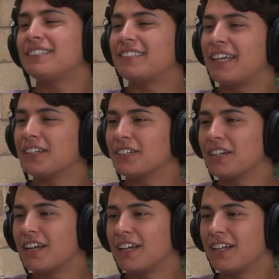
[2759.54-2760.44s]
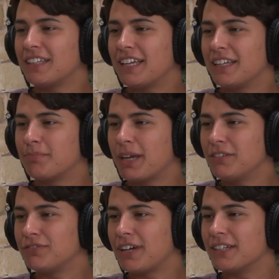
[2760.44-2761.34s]
that are uh, like
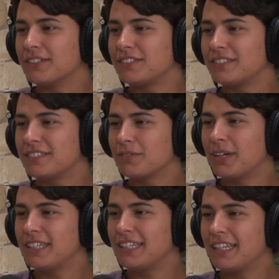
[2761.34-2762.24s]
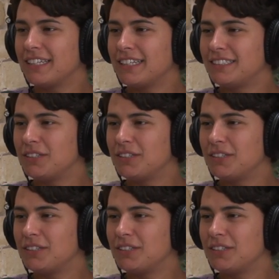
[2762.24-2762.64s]
pedophiles. Why, I